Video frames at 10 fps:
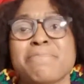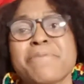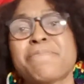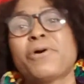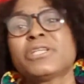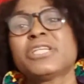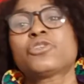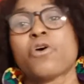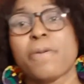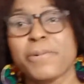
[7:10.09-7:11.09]
People need
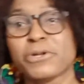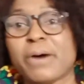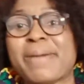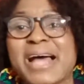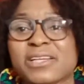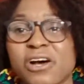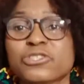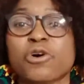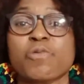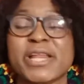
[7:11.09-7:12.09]
to open up, and
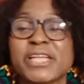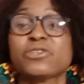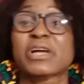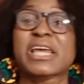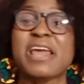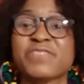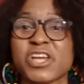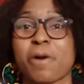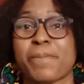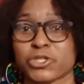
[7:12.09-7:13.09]
also we need to give the
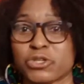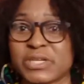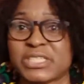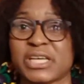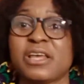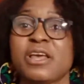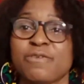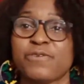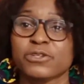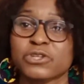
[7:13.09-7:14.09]
opportunity
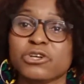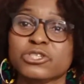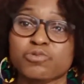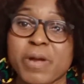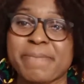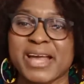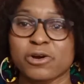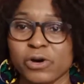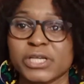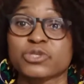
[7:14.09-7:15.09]
for those women
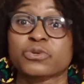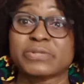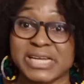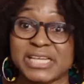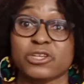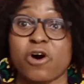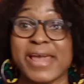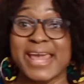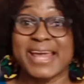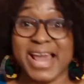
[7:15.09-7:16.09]
going through this, or
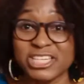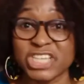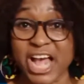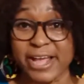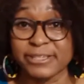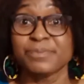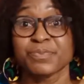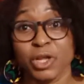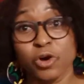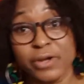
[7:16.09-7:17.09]
a girl child
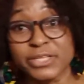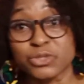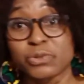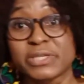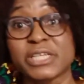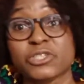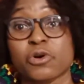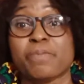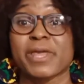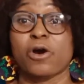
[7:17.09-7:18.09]
going through this,
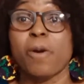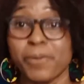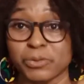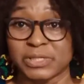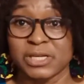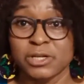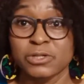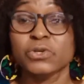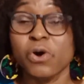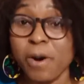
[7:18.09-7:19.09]
to be open,
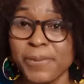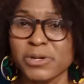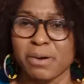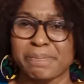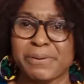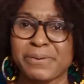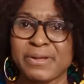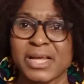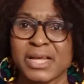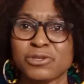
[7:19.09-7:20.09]
to open up,
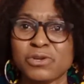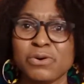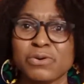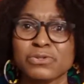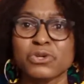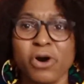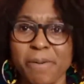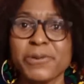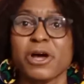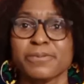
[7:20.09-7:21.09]
you know, to
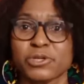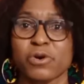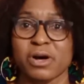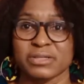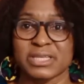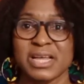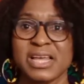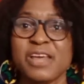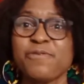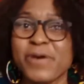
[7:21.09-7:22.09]
open up to us.
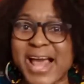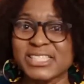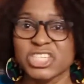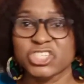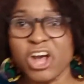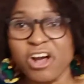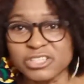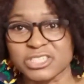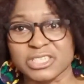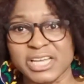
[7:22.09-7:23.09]
If we are the
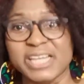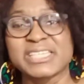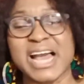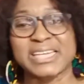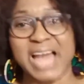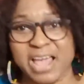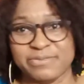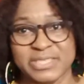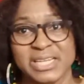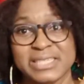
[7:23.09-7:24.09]
judge in their
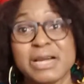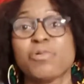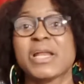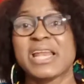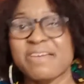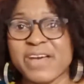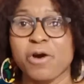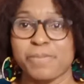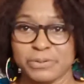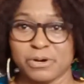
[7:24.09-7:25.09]
lives, they will never
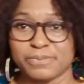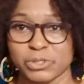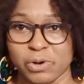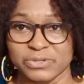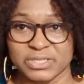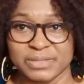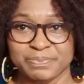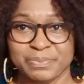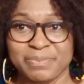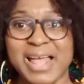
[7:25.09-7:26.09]
open up to us.
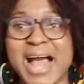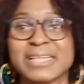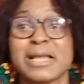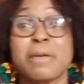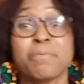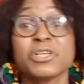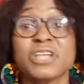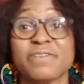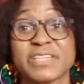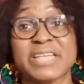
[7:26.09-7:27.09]
And most
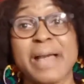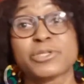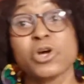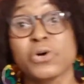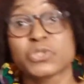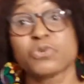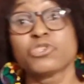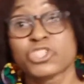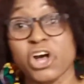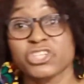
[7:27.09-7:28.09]
of the time, those who
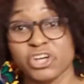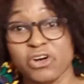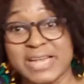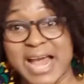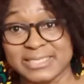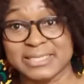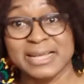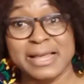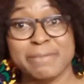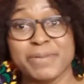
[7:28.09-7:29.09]
judge others
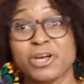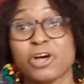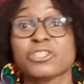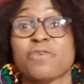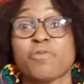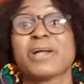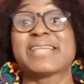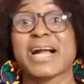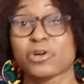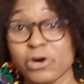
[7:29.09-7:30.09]
because of what they
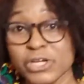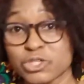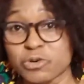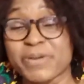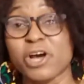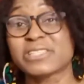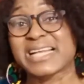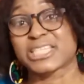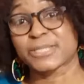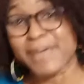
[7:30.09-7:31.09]
are going through, because
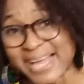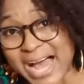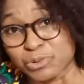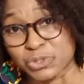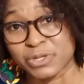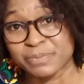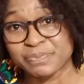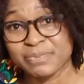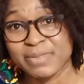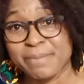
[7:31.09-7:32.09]
they speak out,
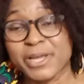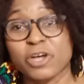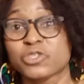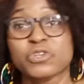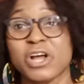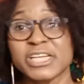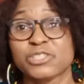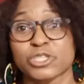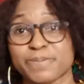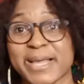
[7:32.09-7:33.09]
because you don't need
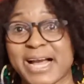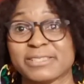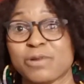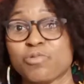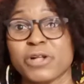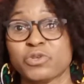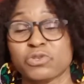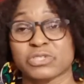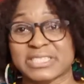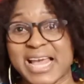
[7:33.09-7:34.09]
to speak out, they want you
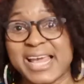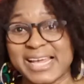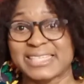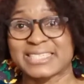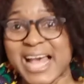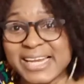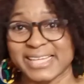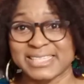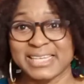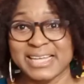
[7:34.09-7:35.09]
to stay in
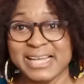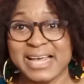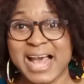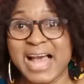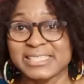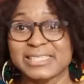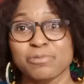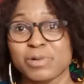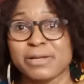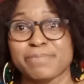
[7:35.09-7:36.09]
silence, and they
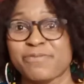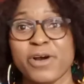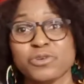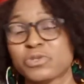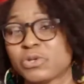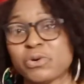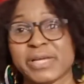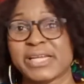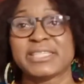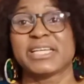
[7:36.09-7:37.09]
will, before you know
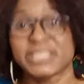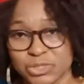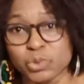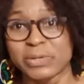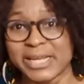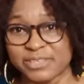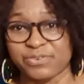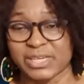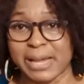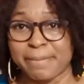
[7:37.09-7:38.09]
it, it's too late
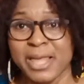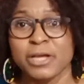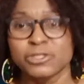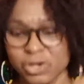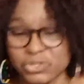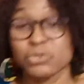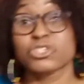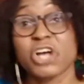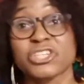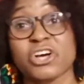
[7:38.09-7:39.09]
for them. Those who
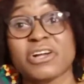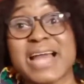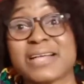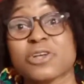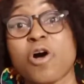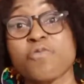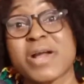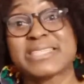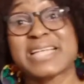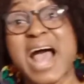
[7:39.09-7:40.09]
judge others
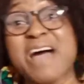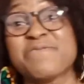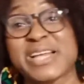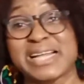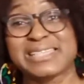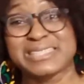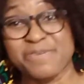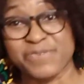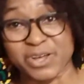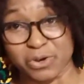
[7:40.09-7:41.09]
always have
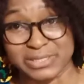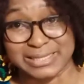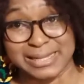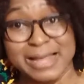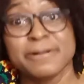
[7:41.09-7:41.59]
difficulties